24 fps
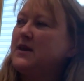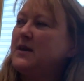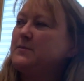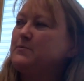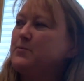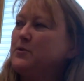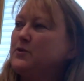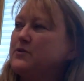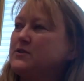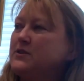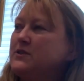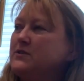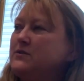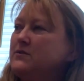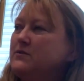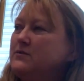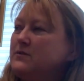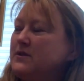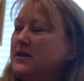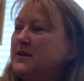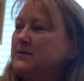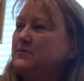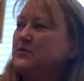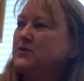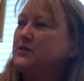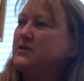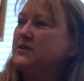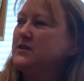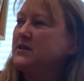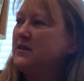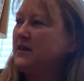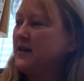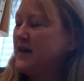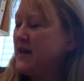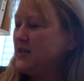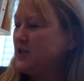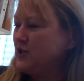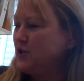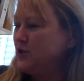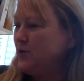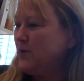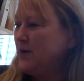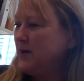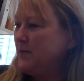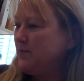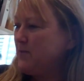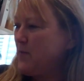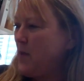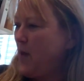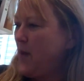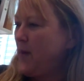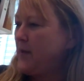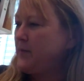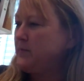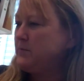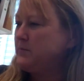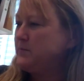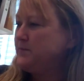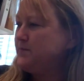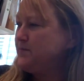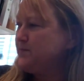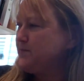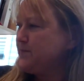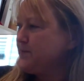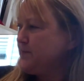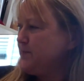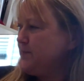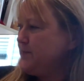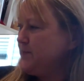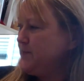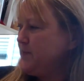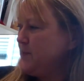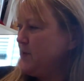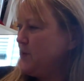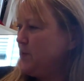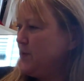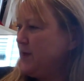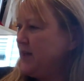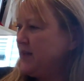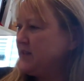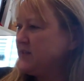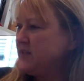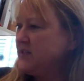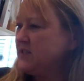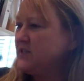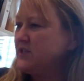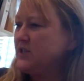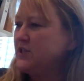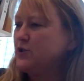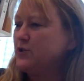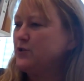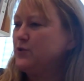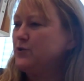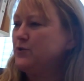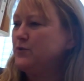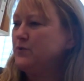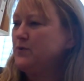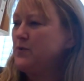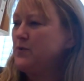At Box Hill, just to catch you up, we had 62